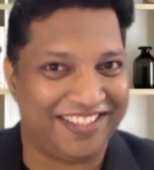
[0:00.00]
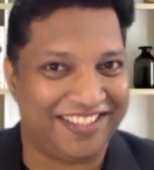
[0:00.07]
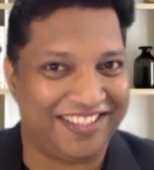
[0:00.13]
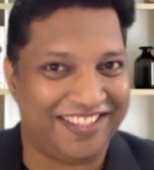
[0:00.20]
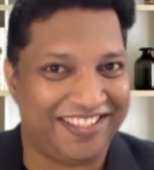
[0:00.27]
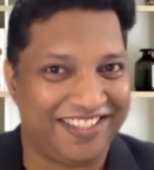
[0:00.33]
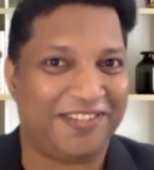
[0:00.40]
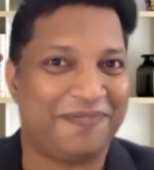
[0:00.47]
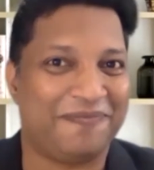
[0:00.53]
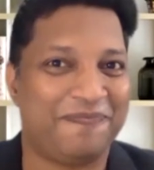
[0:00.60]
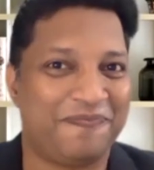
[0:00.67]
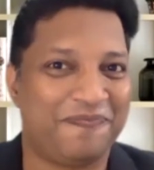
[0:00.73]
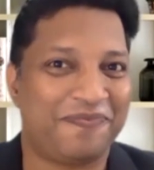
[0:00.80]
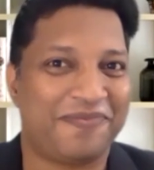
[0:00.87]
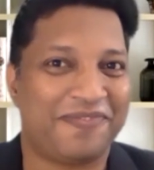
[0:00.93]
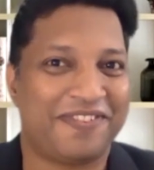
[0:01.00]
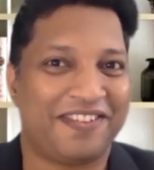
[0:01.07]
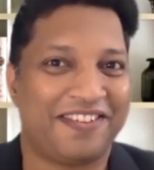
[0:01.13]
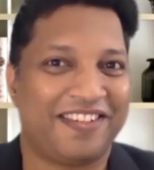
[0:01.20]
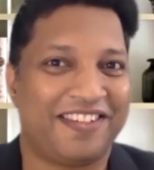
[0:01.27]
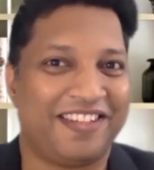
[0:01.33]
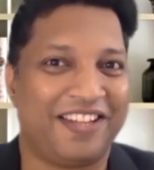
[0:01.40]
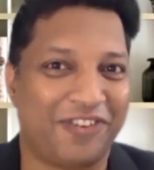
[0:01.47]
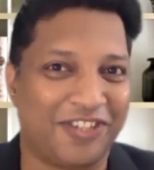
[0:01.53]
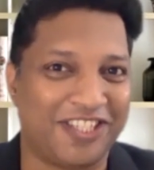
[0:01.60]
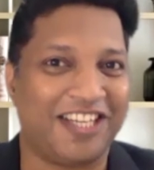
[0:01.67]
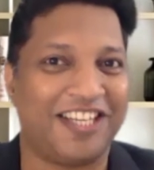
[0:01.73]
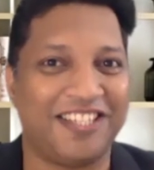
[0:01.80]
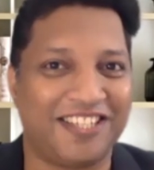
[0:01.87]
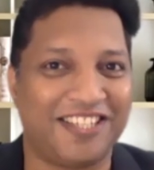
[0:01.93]
But there was
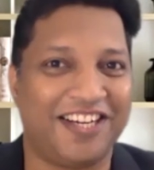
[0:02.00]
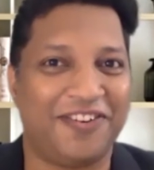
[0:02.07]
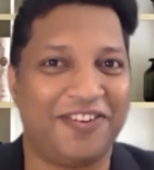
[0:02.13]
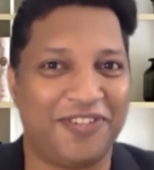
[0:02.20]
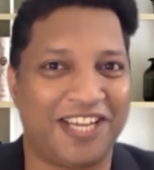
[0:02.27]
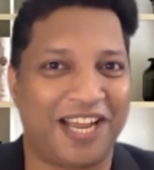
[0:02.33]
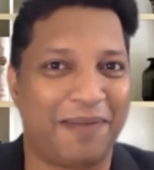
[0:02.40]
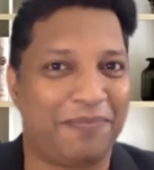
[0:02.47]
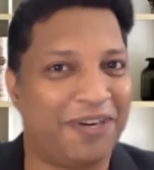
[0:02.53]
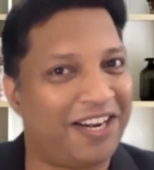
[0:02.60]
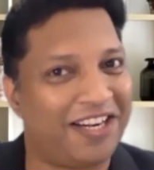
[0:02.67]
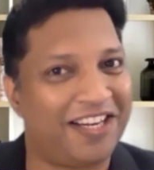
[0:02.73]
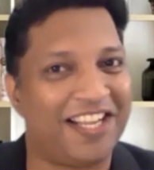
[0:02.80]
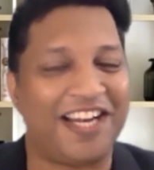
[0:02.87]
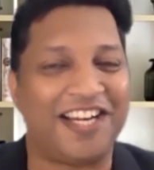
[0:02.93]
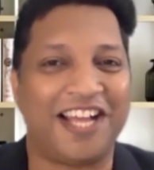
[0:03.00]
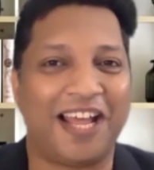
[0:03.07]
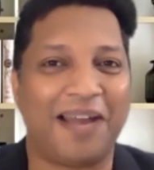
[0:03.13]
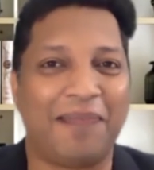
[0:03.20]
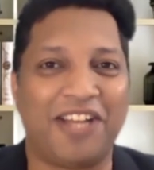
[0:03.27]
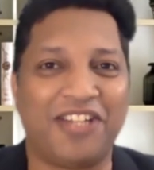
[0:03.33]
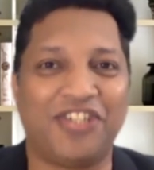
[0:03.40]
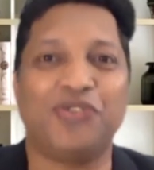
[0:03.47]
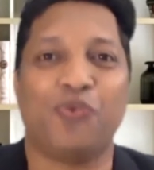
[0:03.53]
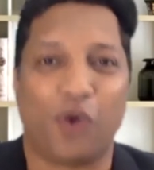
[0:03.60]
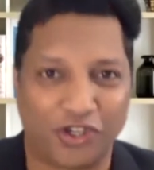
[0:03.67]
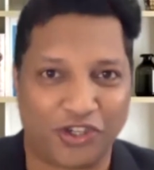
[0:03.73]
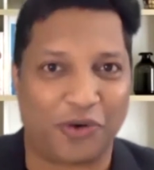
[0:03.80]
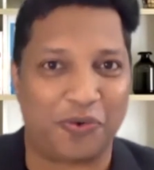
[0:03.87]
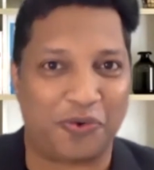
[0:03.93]
an incident which happened and the entire batch is
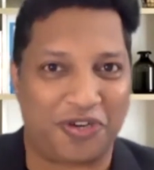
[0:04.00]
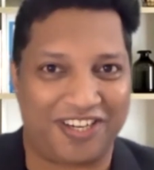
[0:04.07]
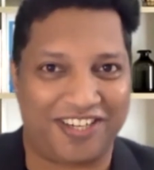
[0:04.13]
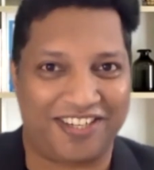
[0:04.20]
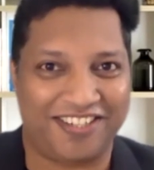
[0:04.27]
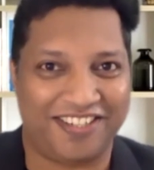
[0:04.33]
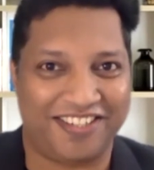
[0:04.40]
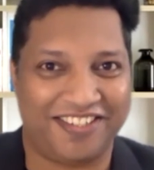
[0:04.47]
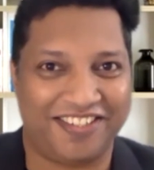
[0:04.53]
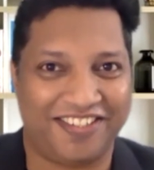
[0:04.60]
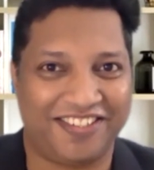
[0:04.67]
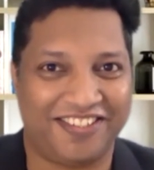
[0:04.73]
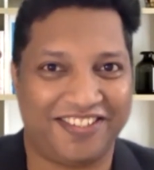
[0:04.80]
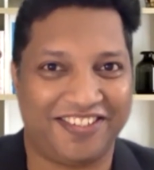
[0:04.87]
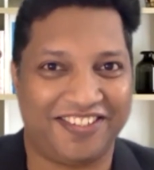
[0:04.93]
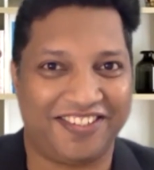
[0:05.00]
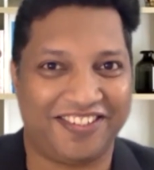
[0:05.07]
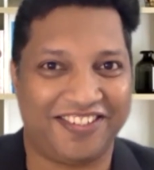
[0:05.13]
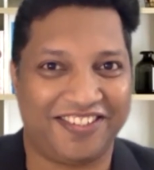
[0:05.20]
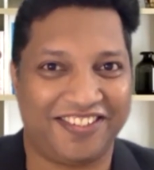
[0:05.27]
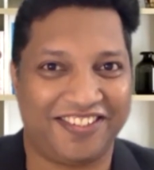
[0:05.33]
washed out. Okay.